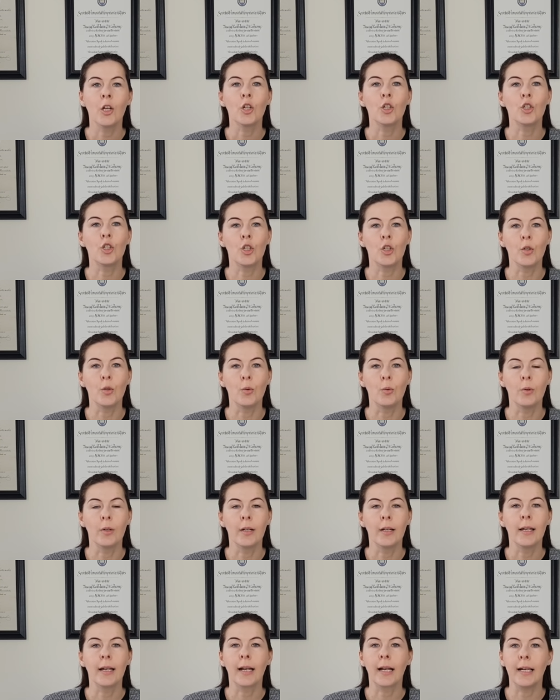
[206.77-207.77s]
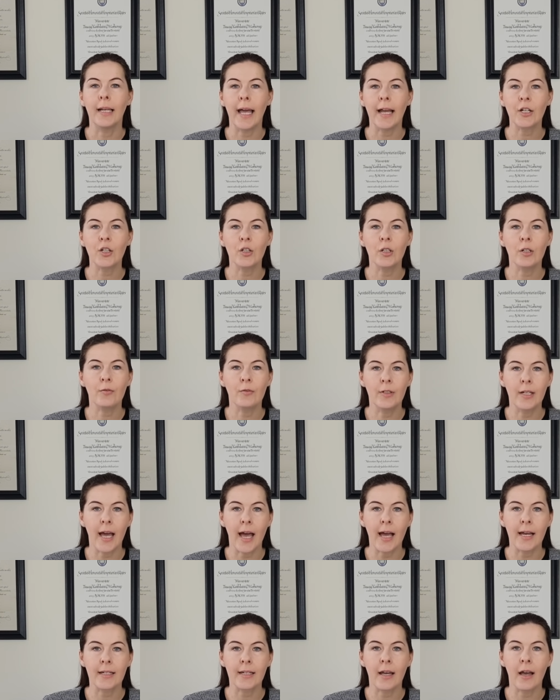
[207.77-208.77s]
2. Collection of
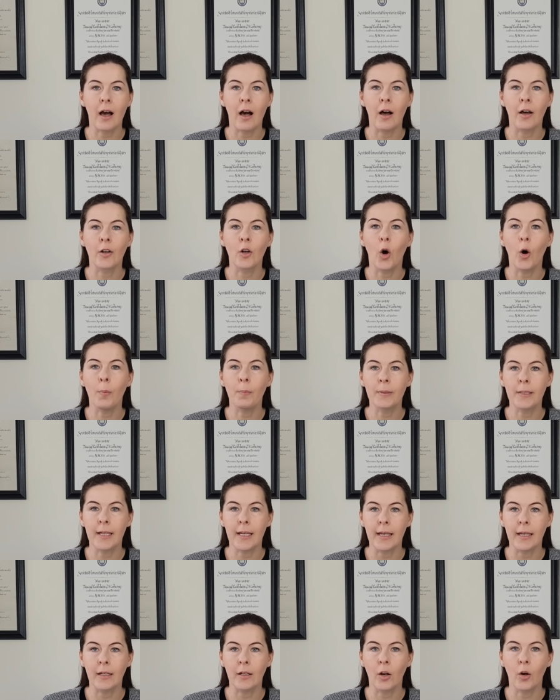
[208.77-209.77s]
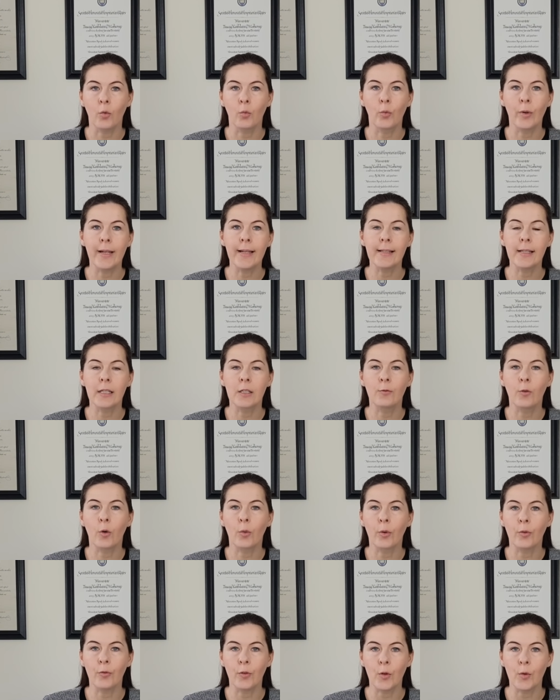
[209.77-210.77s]
data on uptake, reasons for
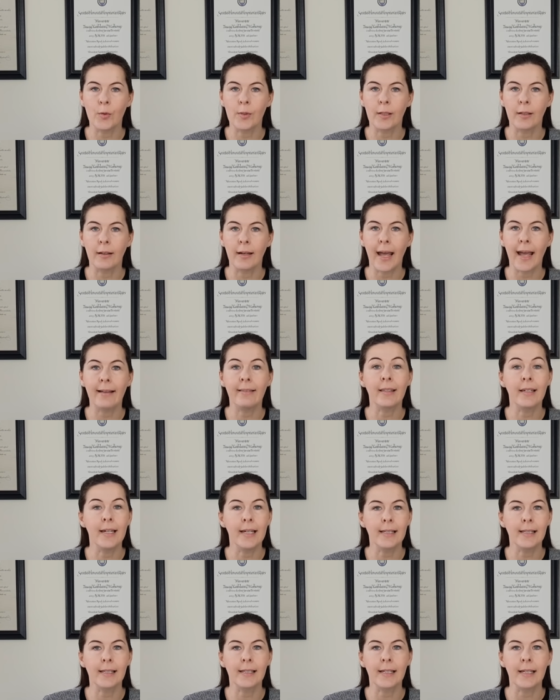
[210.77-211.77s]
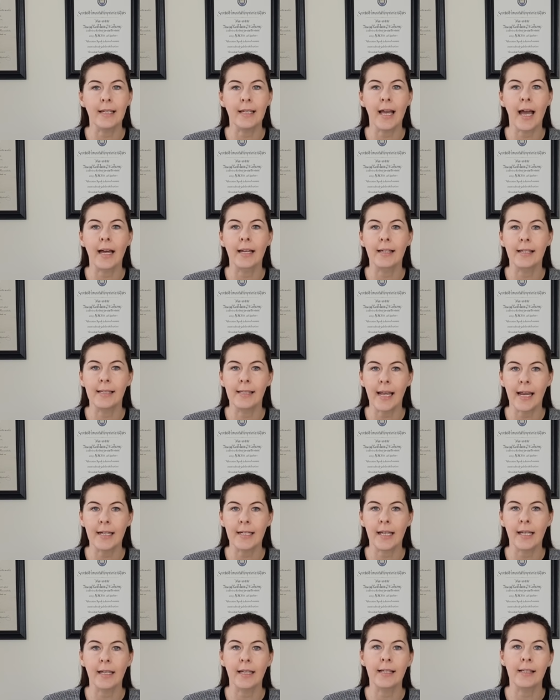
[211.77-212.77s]
refusal, ethnicity and
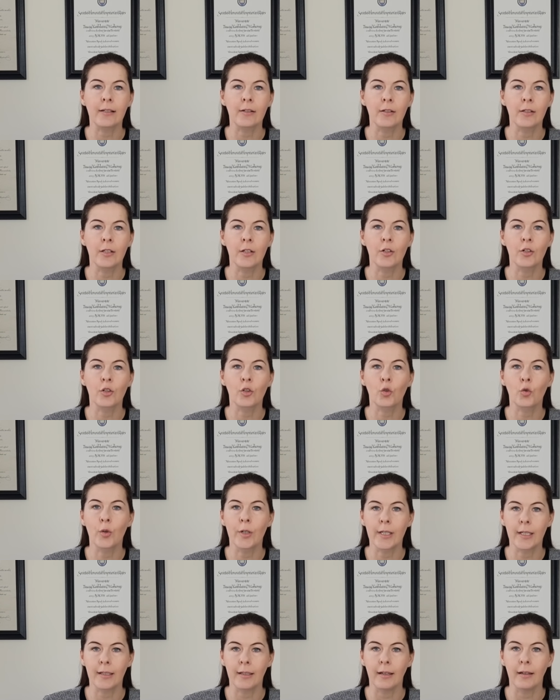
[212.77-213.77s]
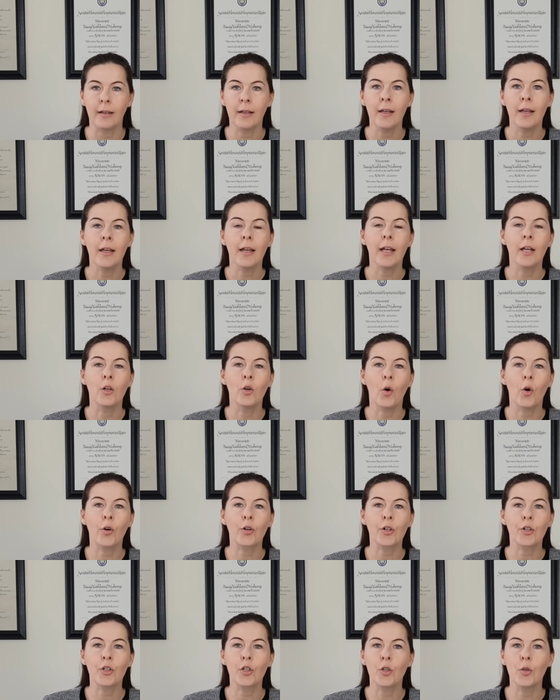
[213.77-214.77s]
setting is considered critical in
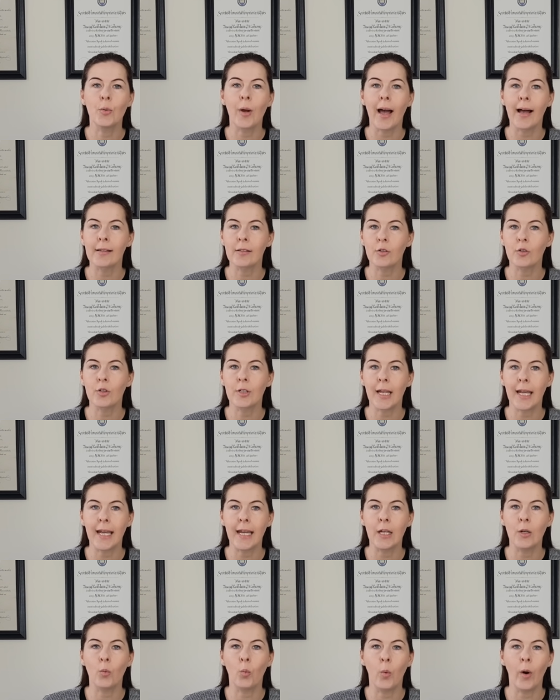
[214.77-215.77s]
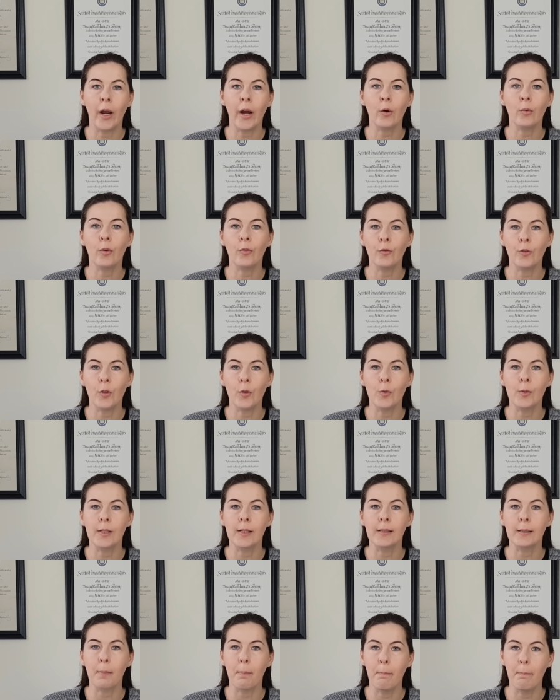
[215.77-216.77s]
order to ascertain where
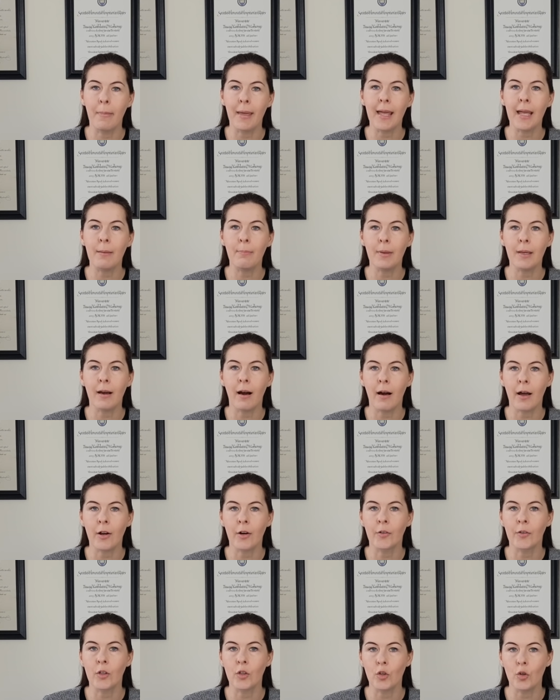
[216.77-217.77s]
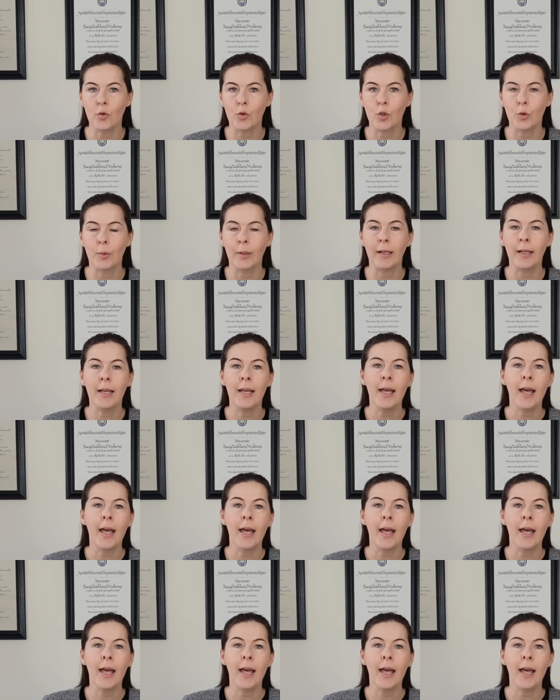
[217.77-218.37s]
refusals may be higher than usual